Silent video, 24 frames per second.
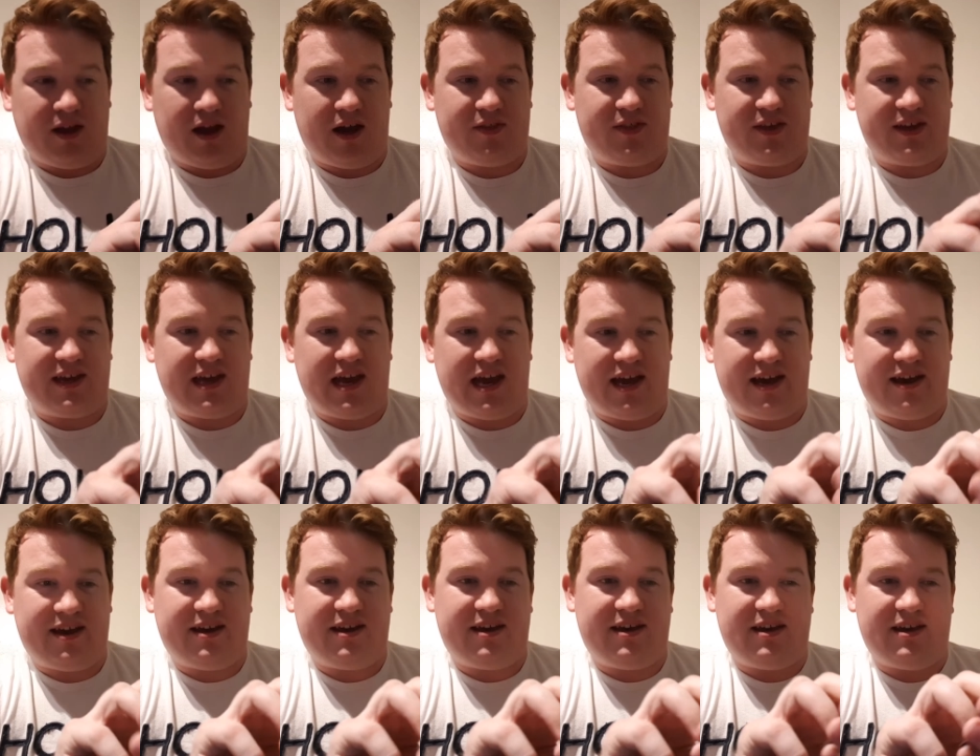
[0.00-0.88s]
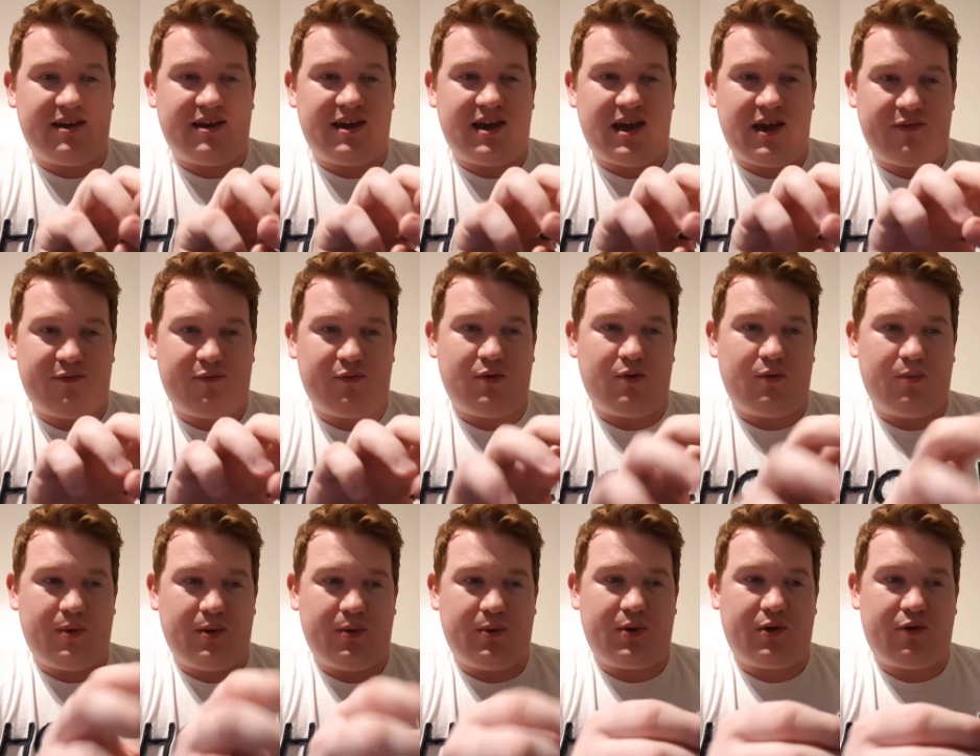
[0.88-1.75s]
I think
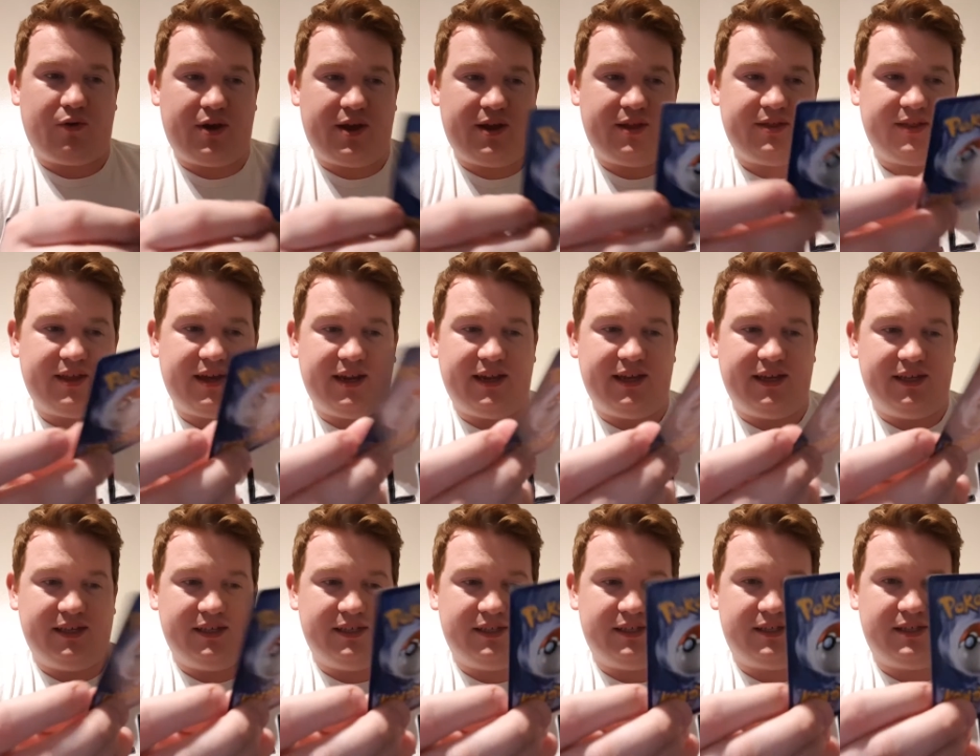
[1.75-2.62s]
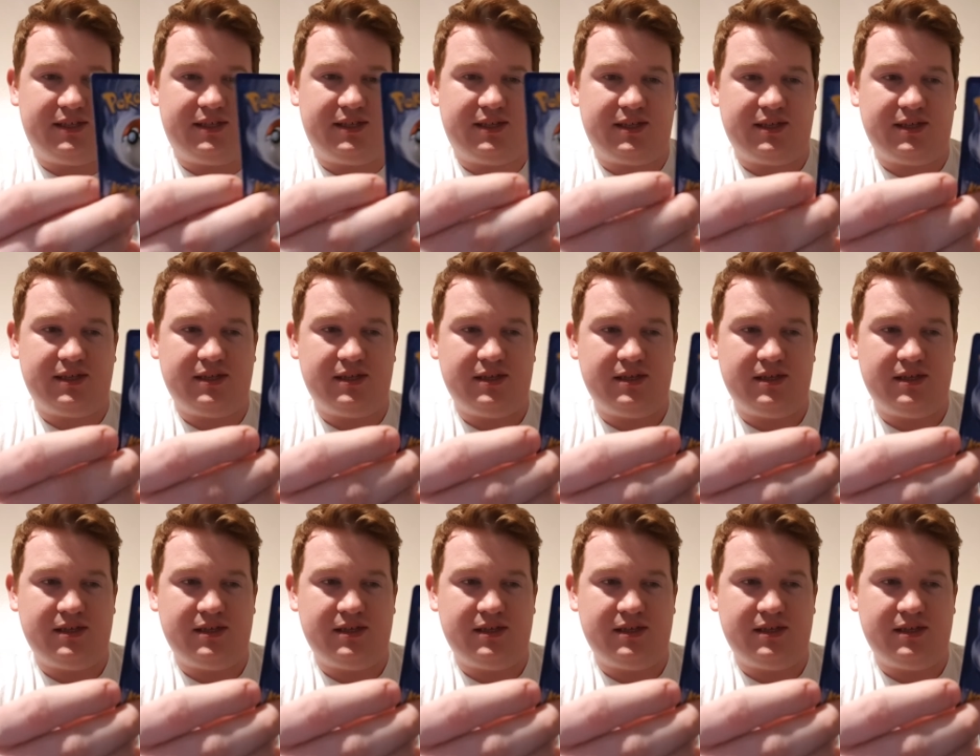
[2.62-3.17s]
everyone will agree that is